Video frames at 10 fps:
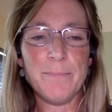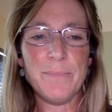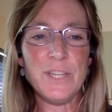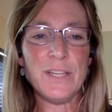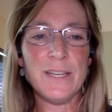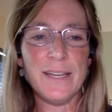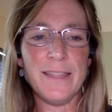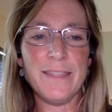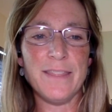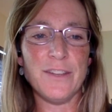you
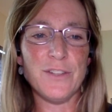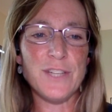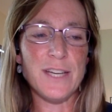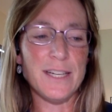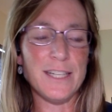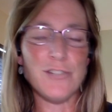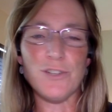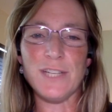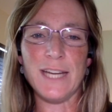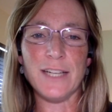get those kind of
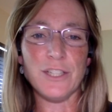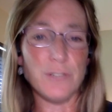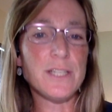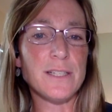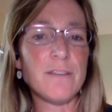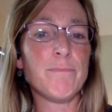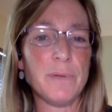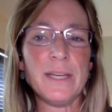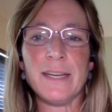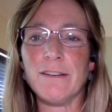interesting characteristics of being